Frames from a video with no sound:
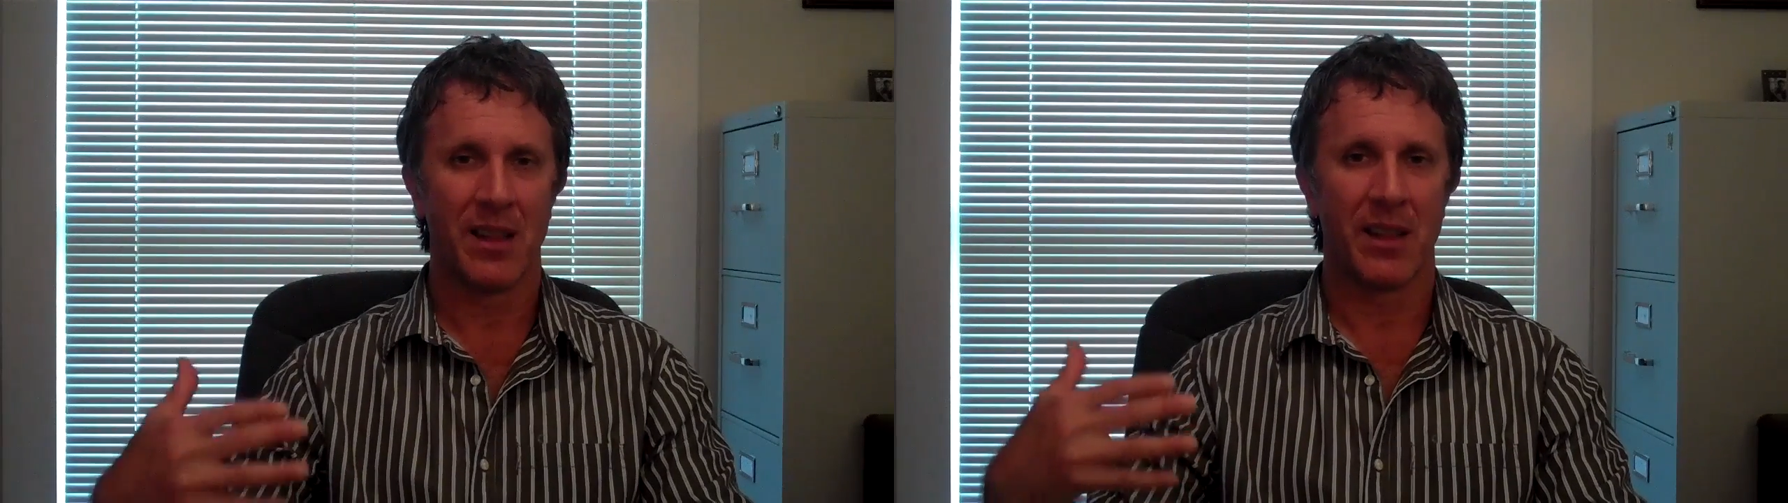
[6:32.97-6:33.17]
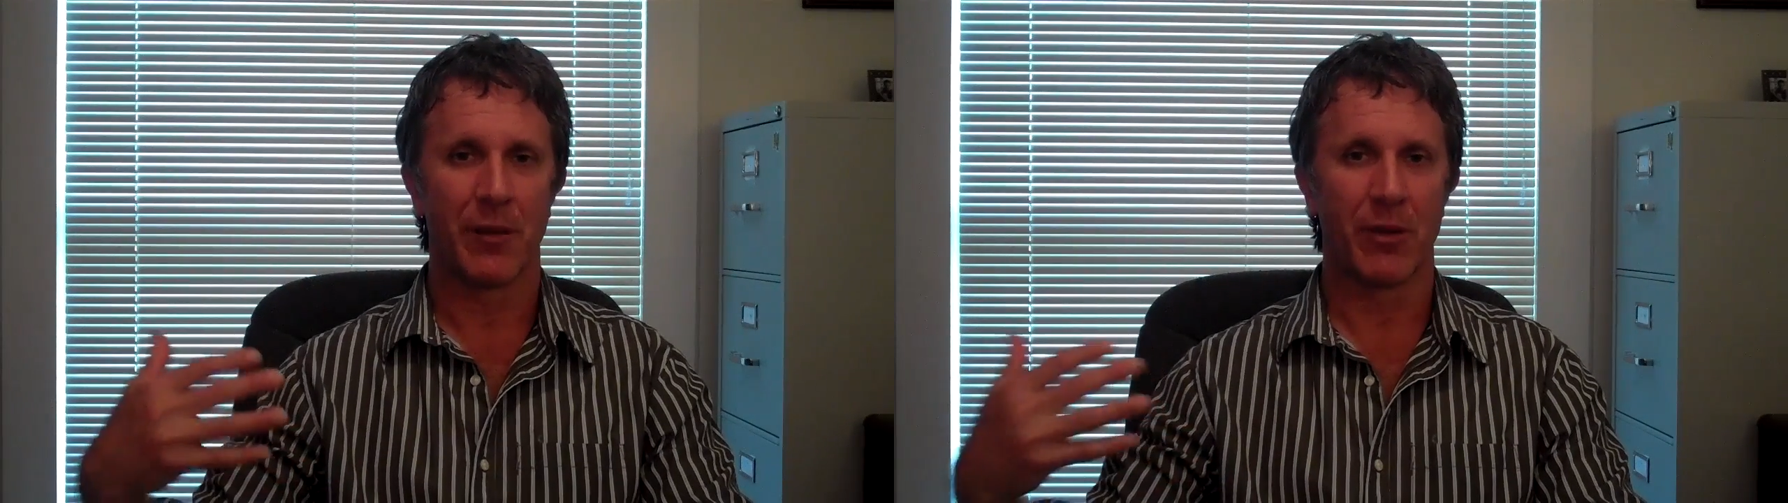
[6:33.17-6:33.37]

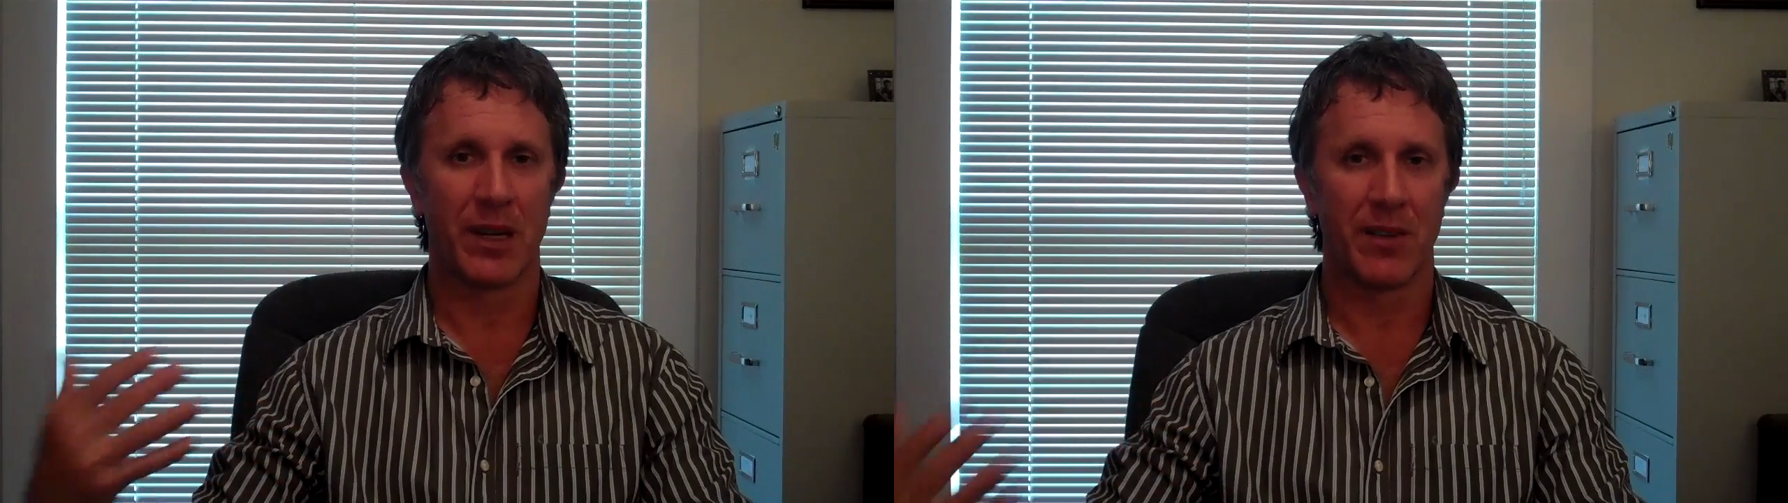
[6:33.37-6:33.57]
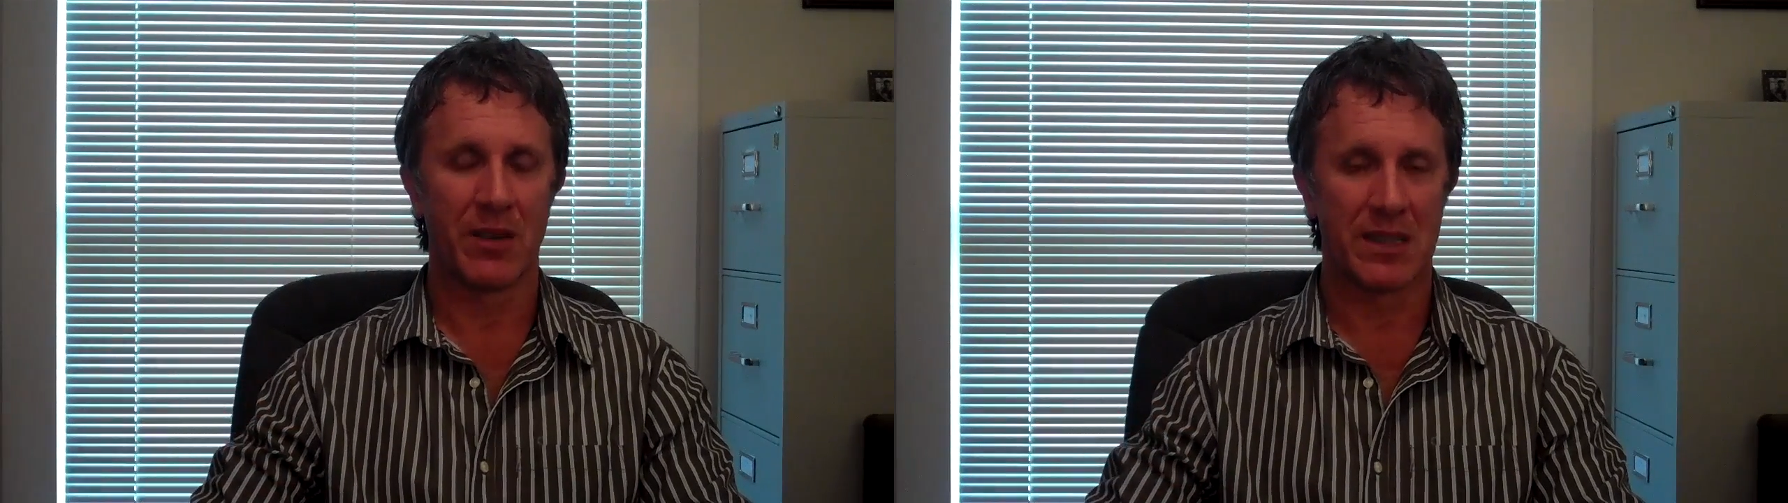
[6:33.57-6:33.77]
then the
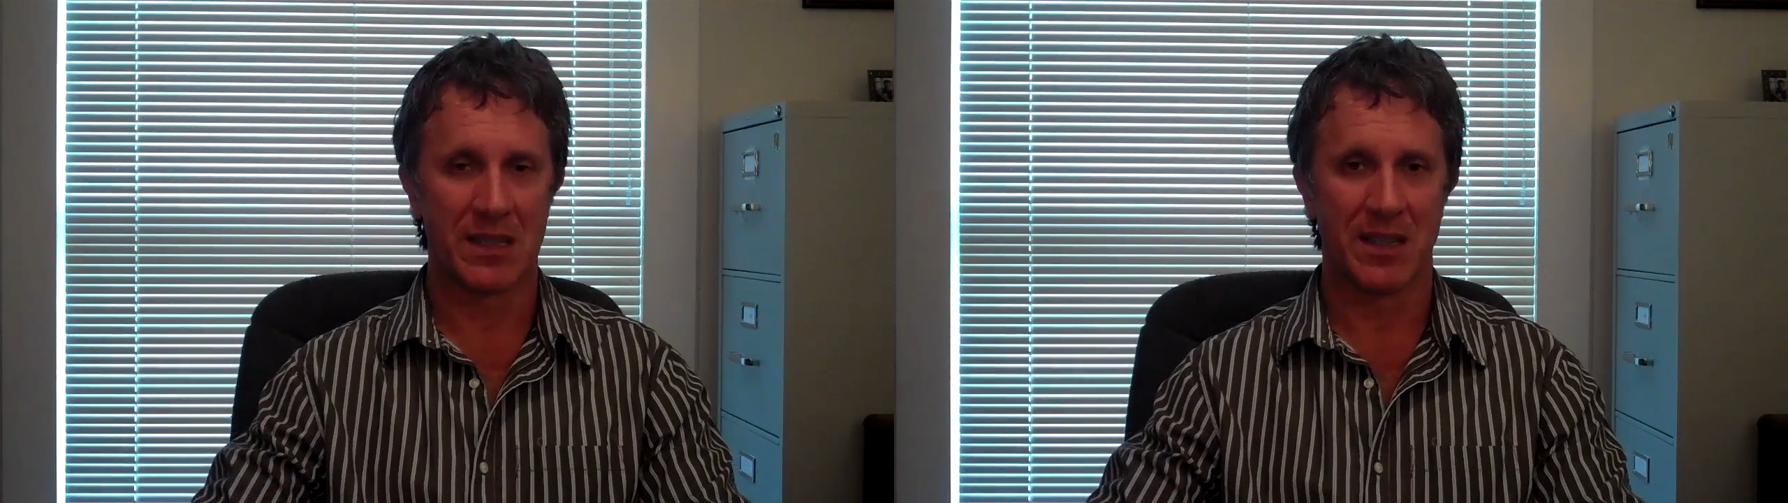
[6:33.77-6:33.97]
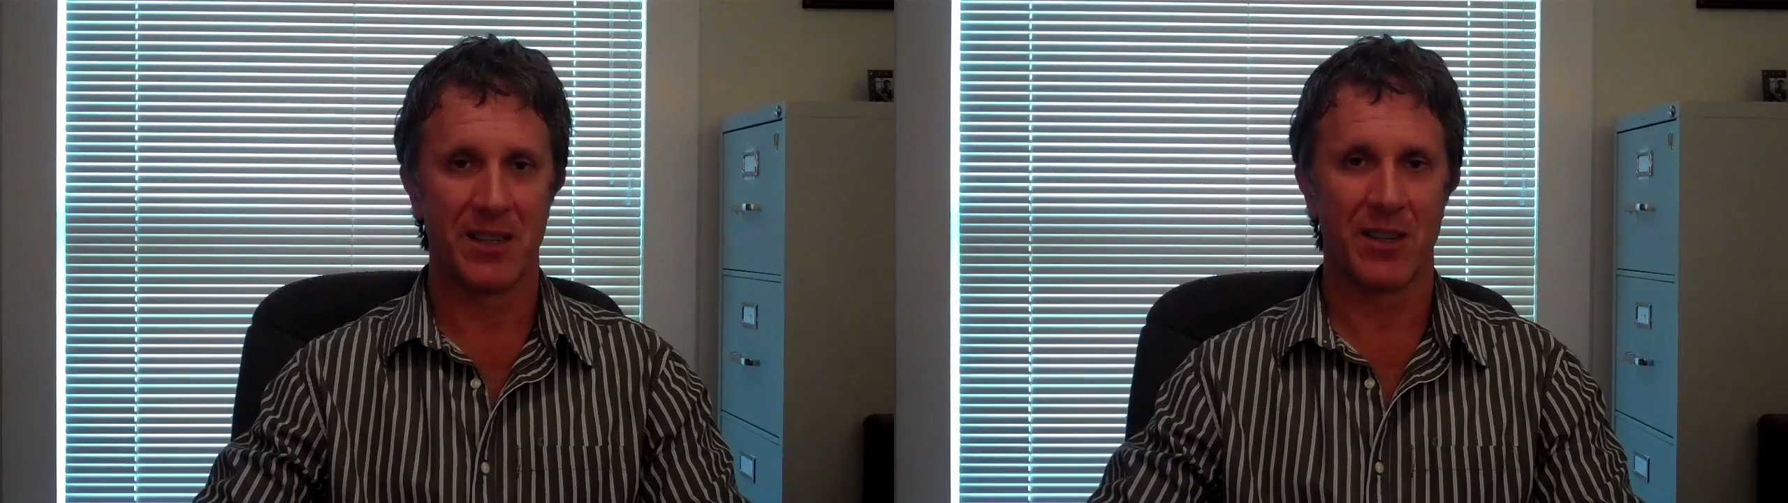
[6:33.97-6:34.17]
forgiveness
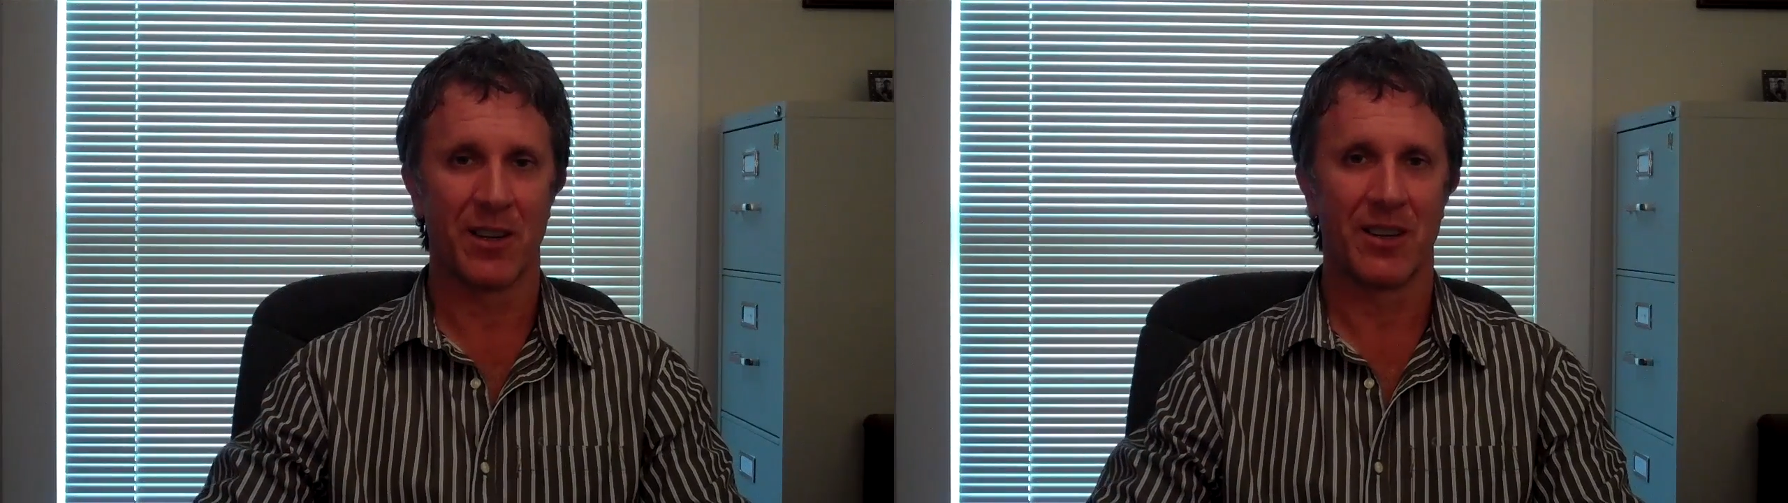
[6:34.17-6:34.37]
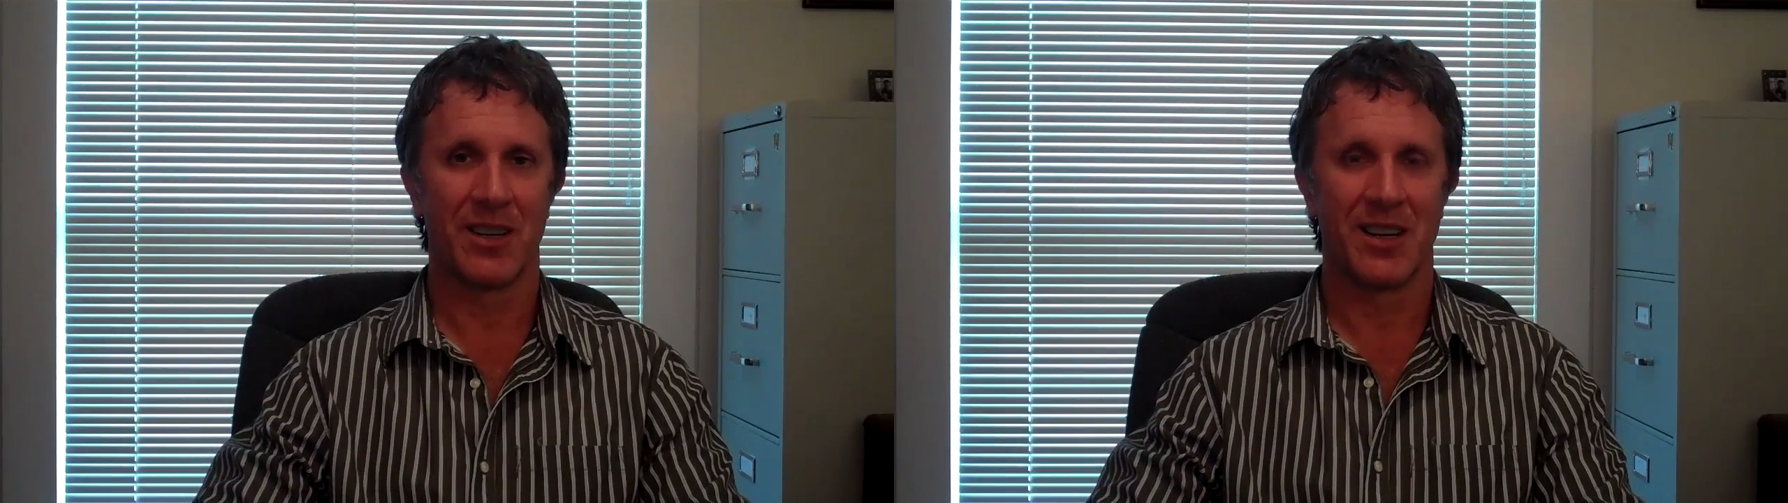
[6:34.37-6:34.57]
is
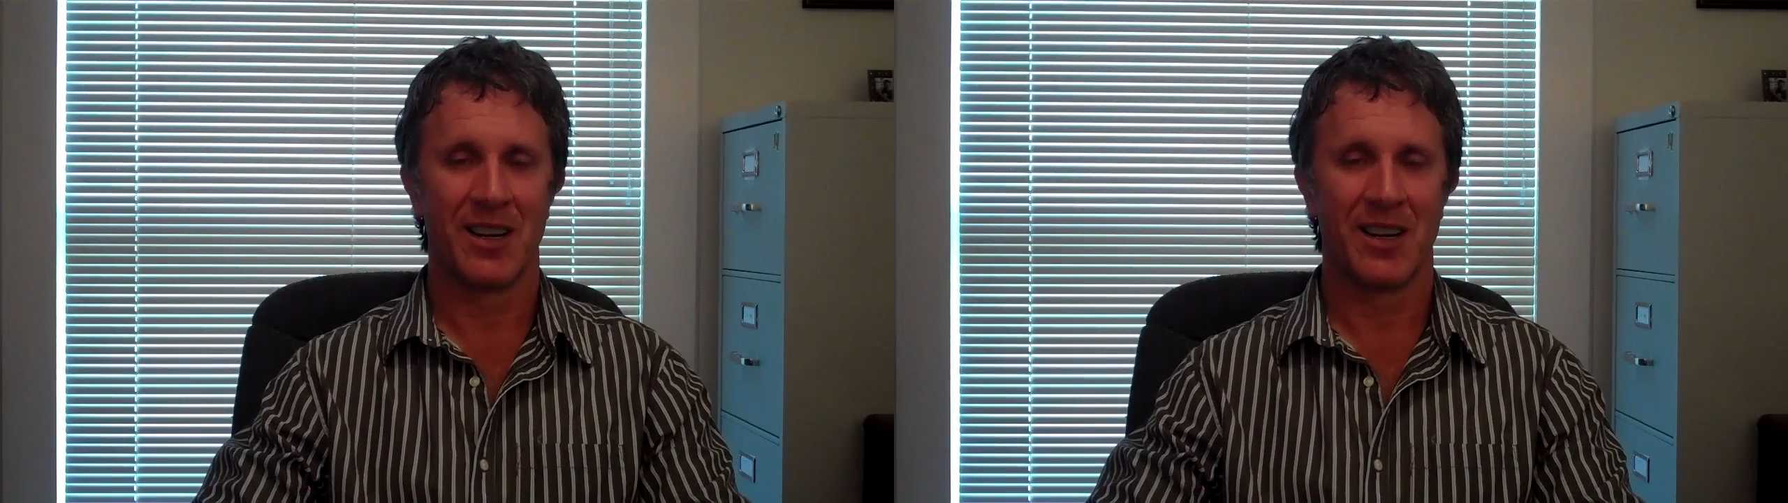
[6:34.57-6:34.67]
easier.